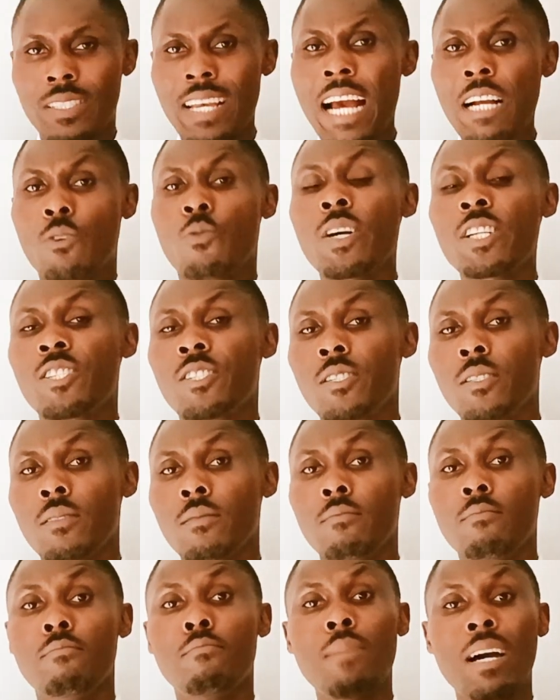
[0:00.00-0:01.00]
The tag
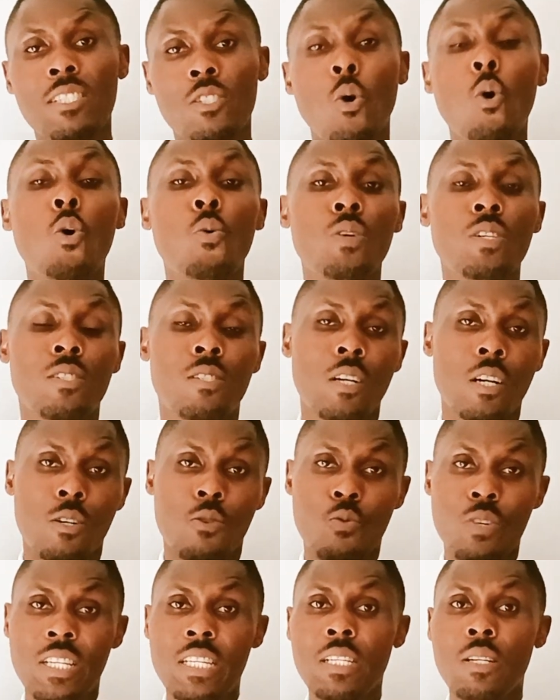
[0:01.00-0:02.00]
question must always
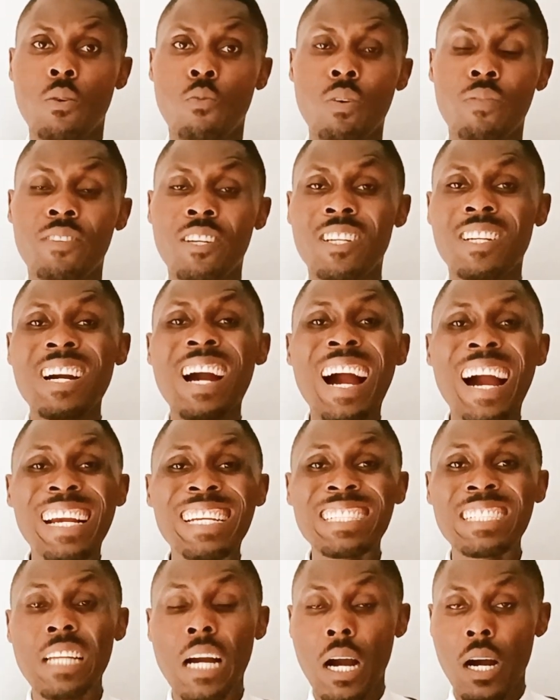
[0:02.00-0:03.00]
agree with the
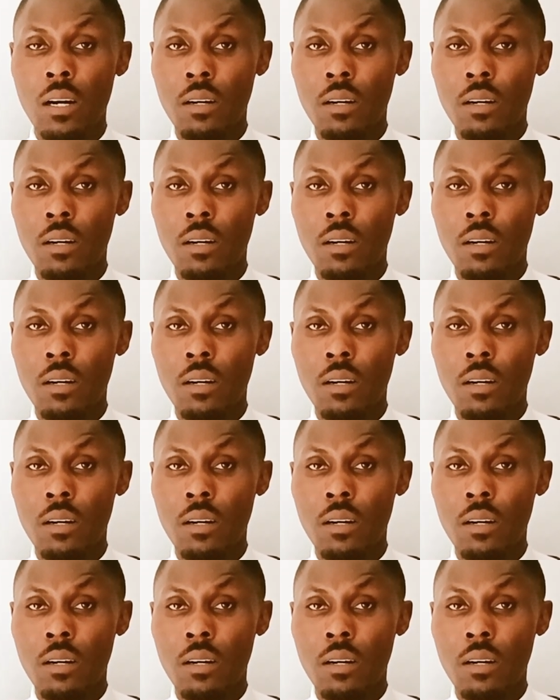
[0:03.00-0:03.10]
kind